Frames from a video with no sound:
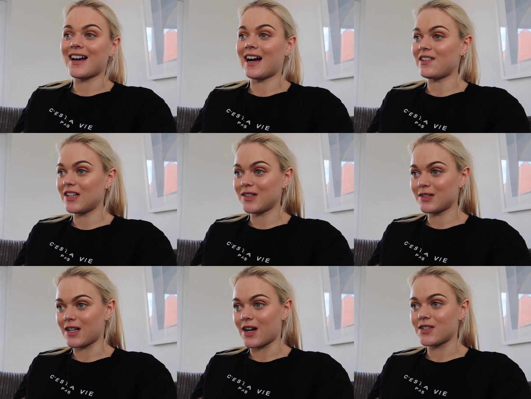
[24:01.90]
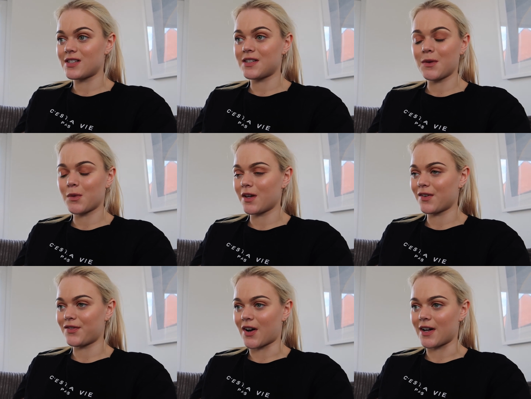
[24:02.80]
have a little search, see what we
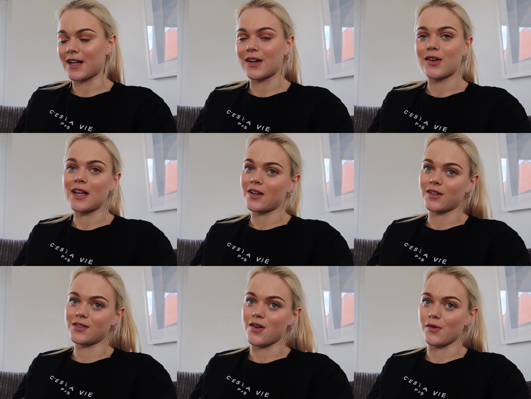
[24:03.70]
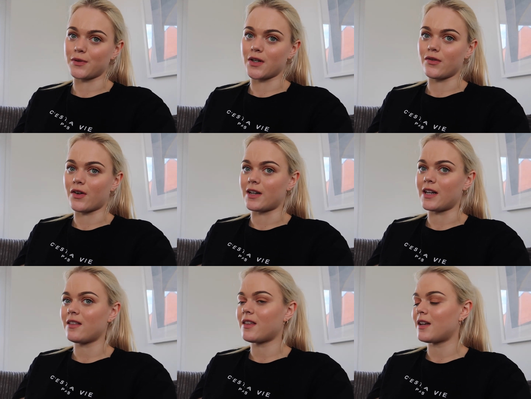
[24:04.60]
can find, and I'll let you guys know if we do find
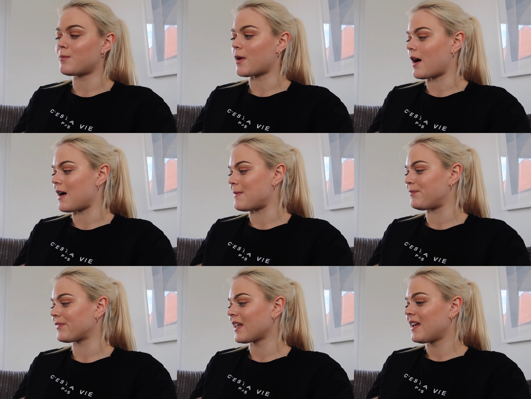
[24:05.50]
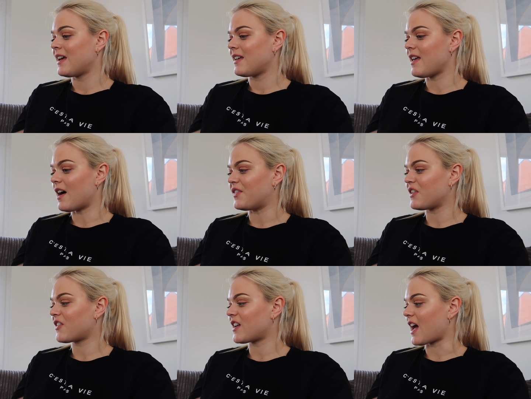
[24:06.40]
anything. But yeah, I
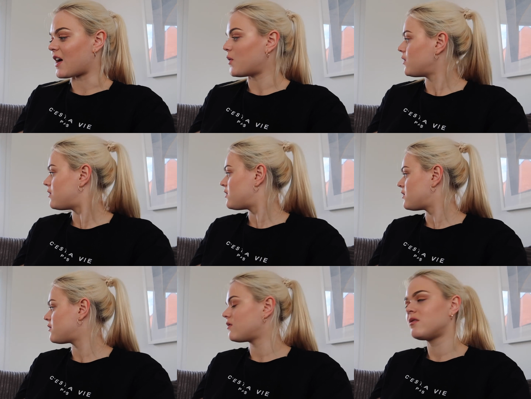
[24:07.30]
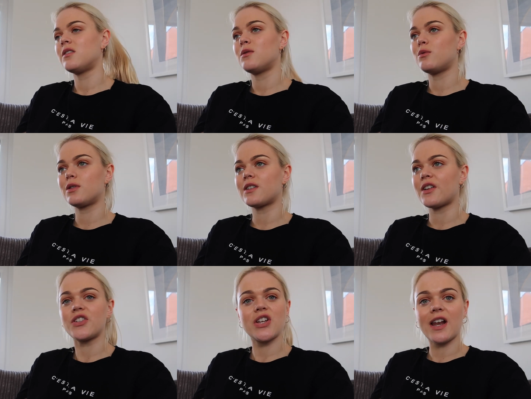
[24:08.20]
think for now, we're just
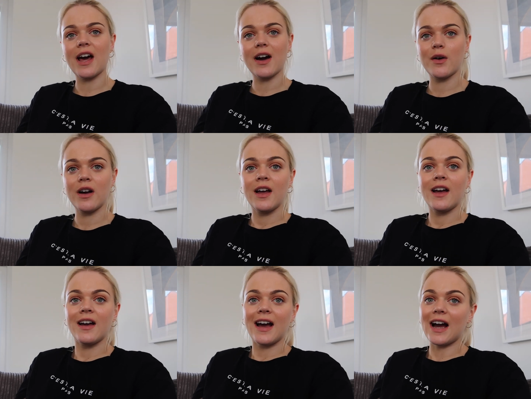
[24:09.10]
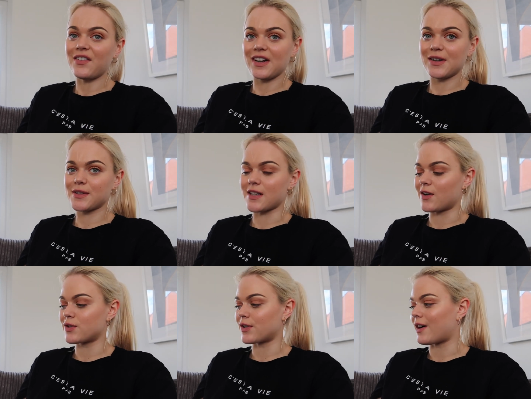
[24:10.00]
gonna chill out, have a little
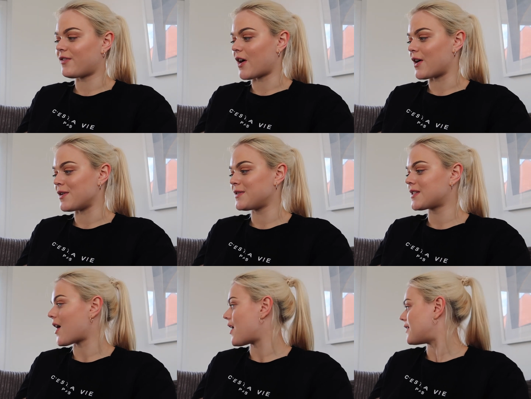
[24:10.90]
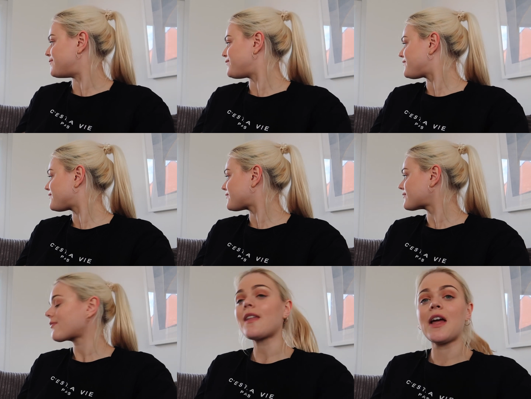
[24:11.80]
search on our phones. And
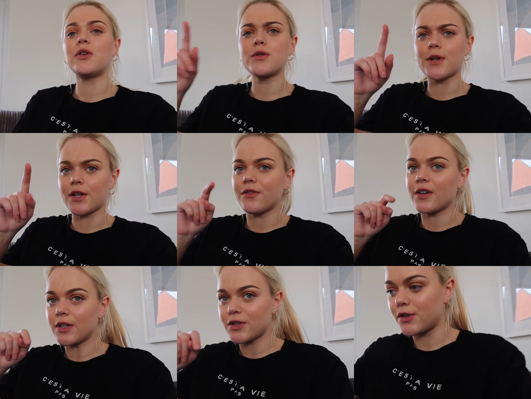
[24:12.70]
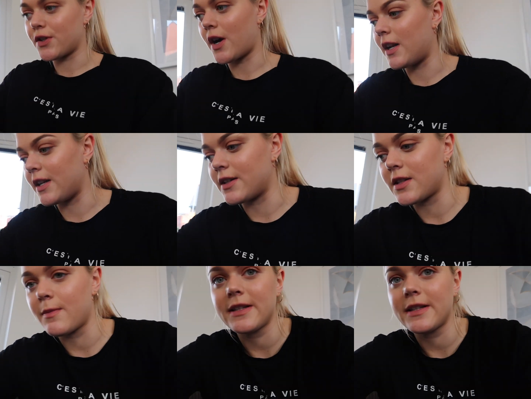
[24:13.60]
also, I don't think I showed you earlier. So